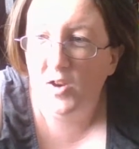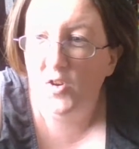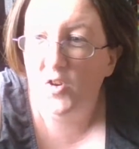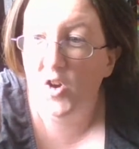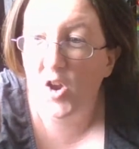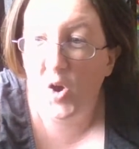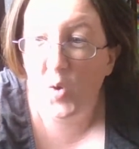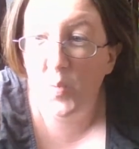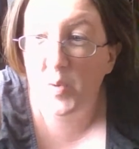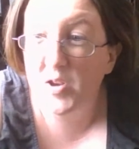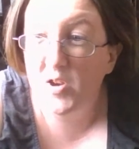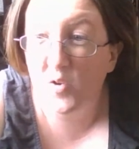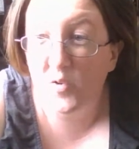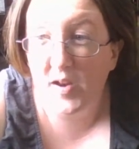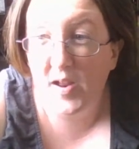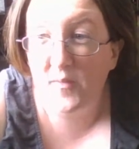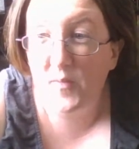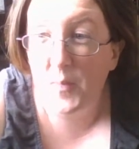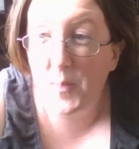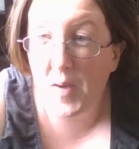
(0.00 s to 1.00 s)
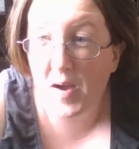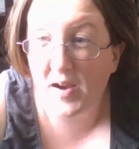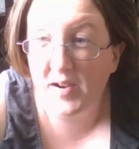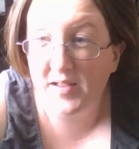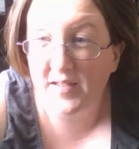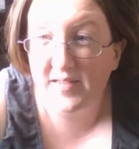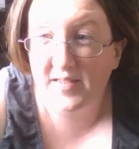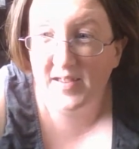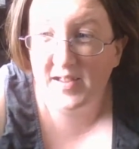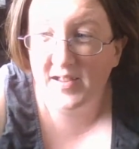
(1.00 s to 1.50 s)
No, we don't have a
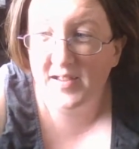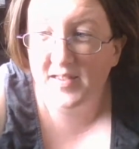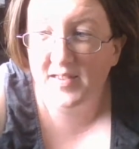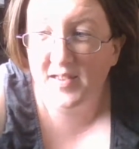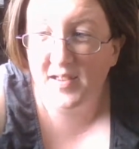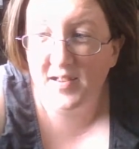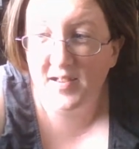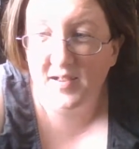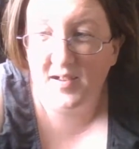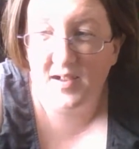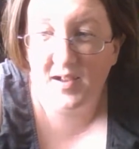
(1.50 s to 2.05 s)
potty seat.